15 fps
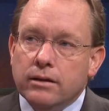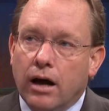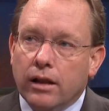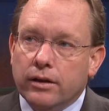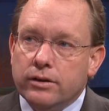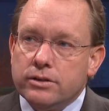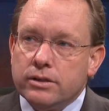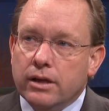
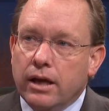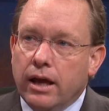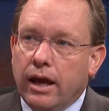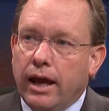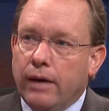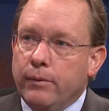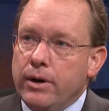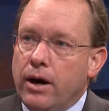knowledge,
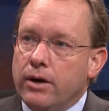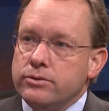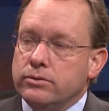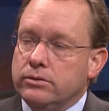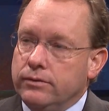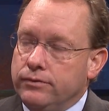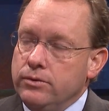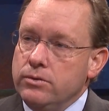and we also
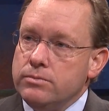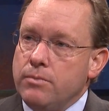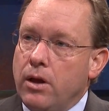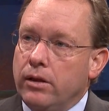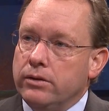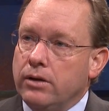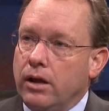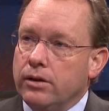diffuse
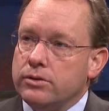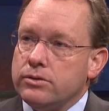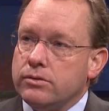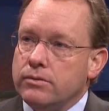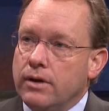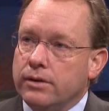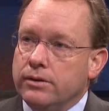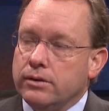knowledge
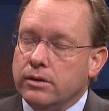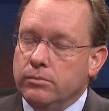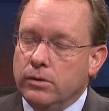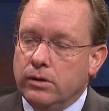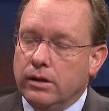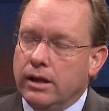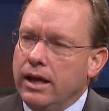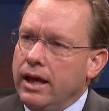throughout the
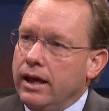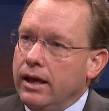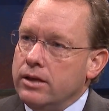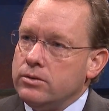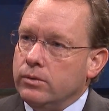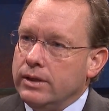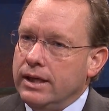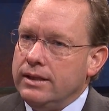community. And
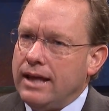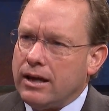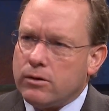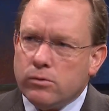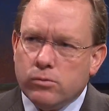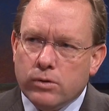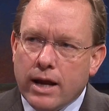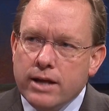so again, that
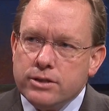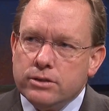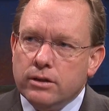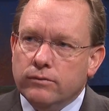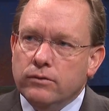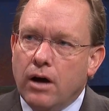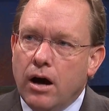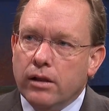creation
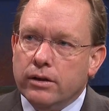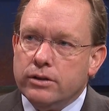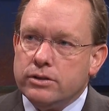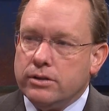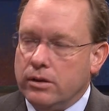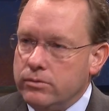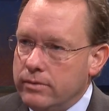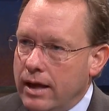of knowledge,
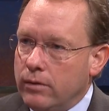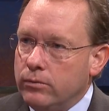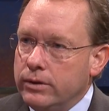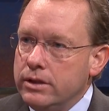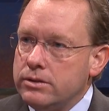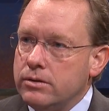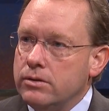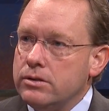that
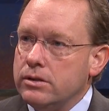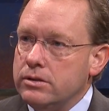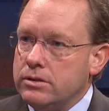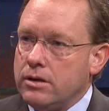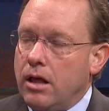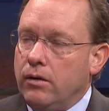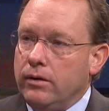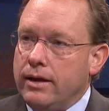research and
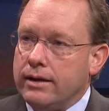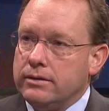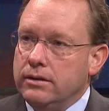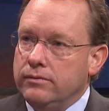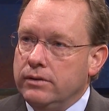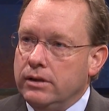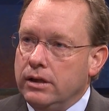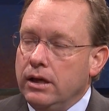scholarly
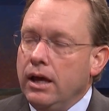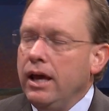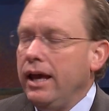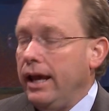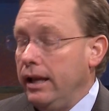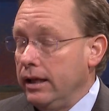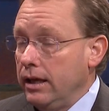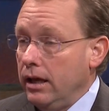activity,
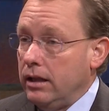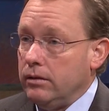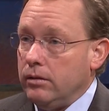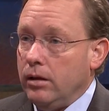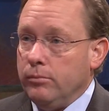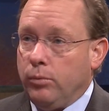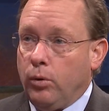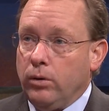and again,
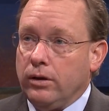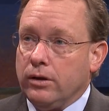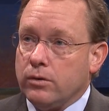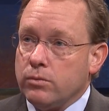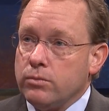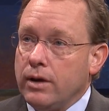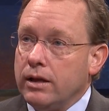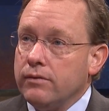importantly,
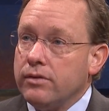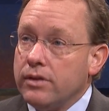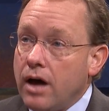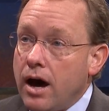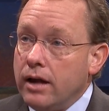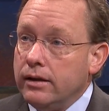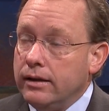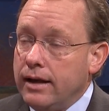creative
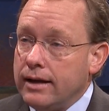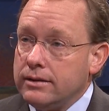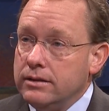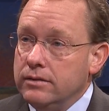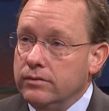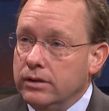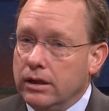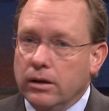thought and
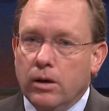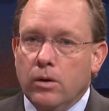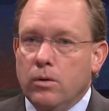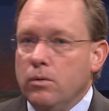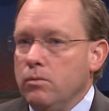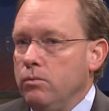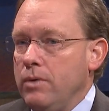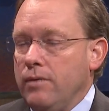activity.
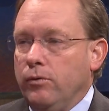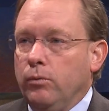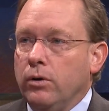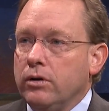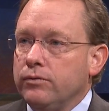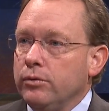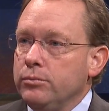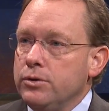We have a
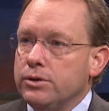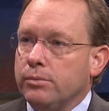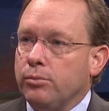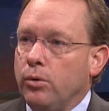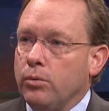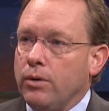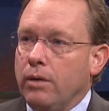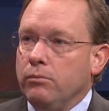wonderful music
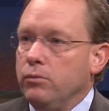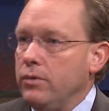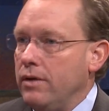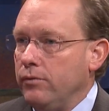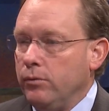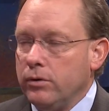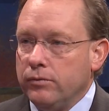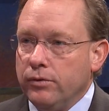program. We
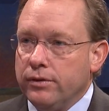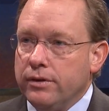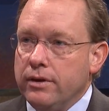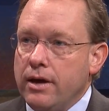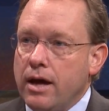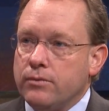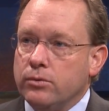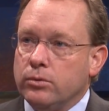have a wonderful
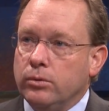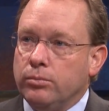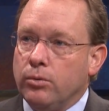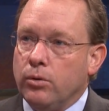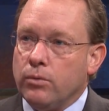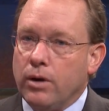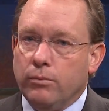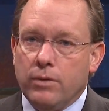theatrical
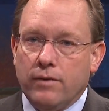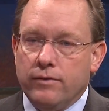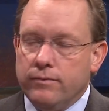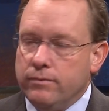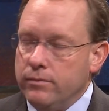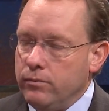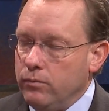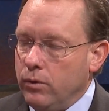program. We have a
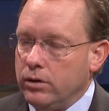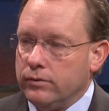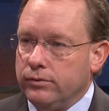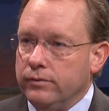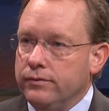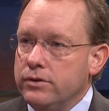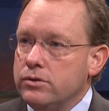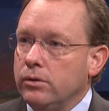
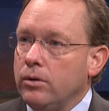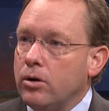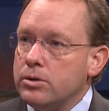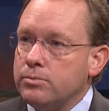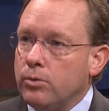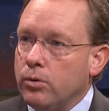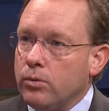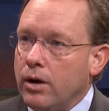wonderful visual arts
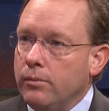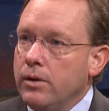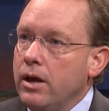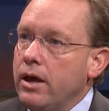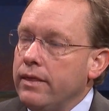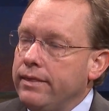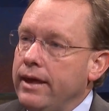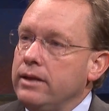program.
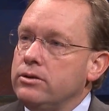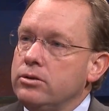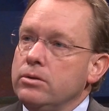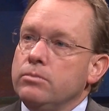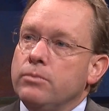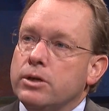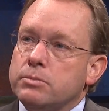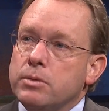They
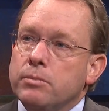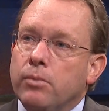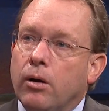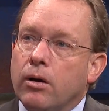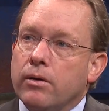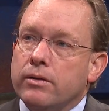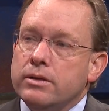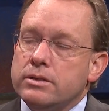too must be
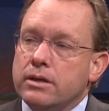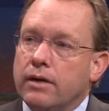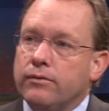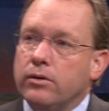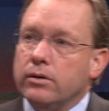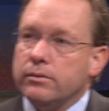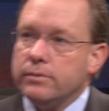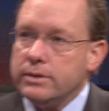part of this
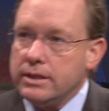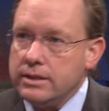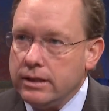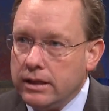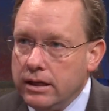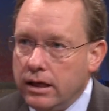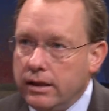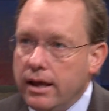effort because
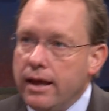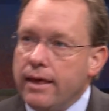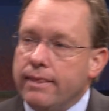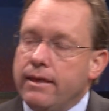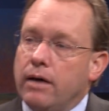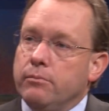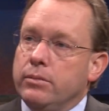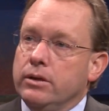again,
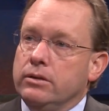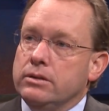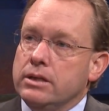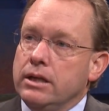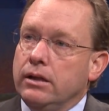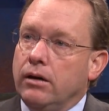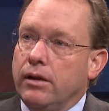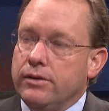that builds
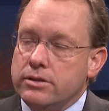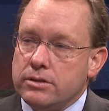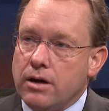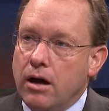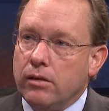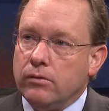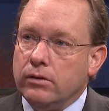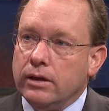in on the
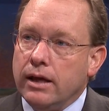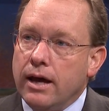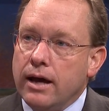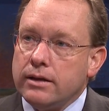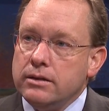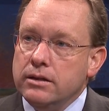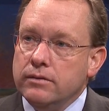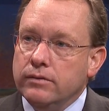scholarly
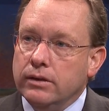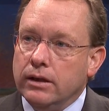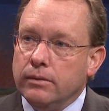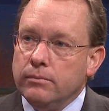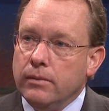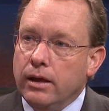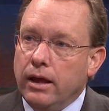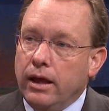
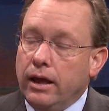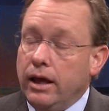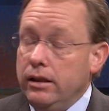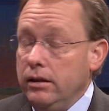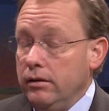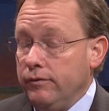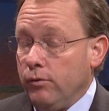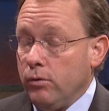activity. And
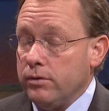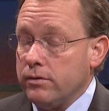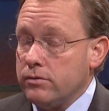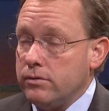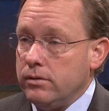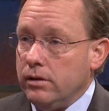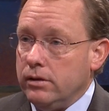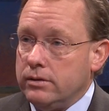then the fourth
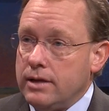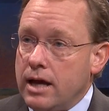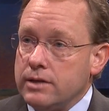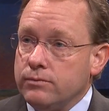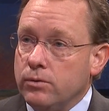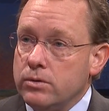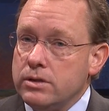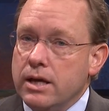
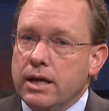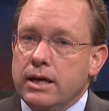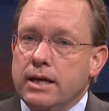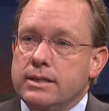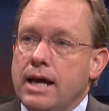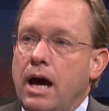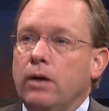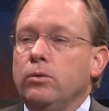task force
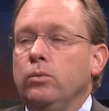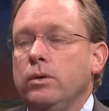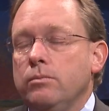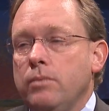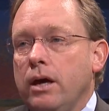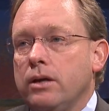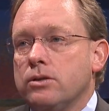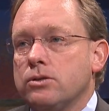is how do we
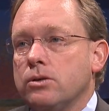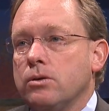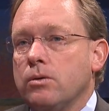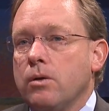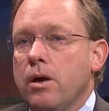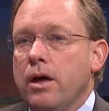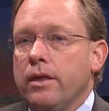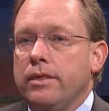make
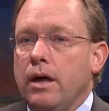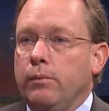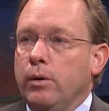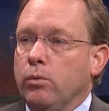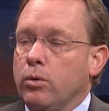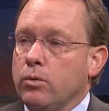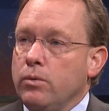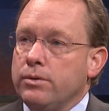sure that we
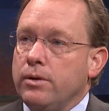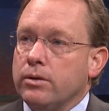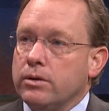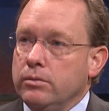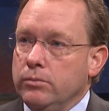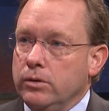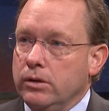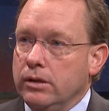work with our
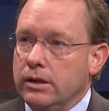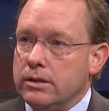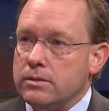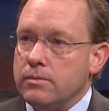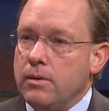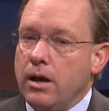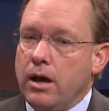communities